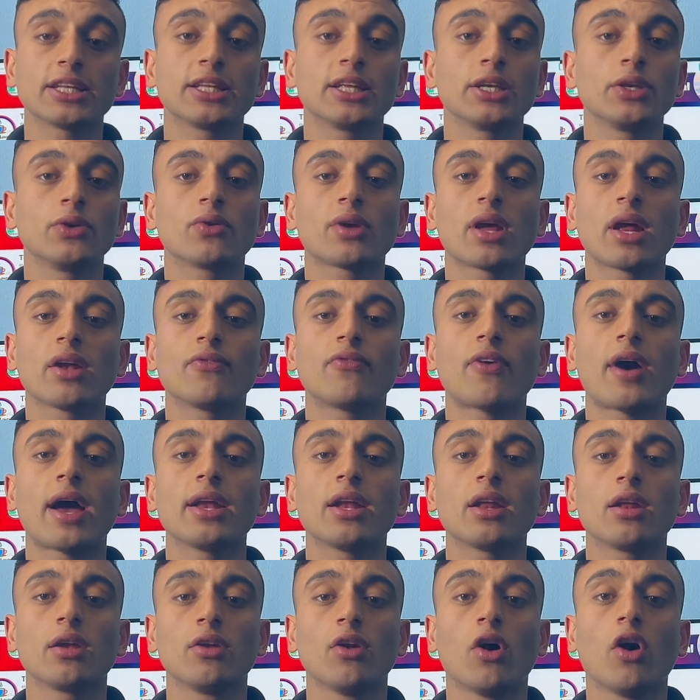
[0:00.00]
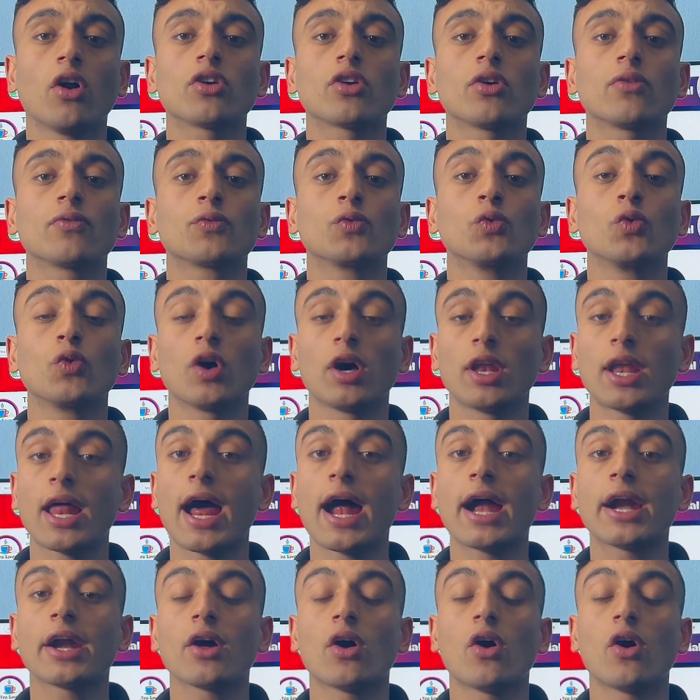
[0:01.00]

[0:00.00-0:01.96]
then you can find a lot of Google ad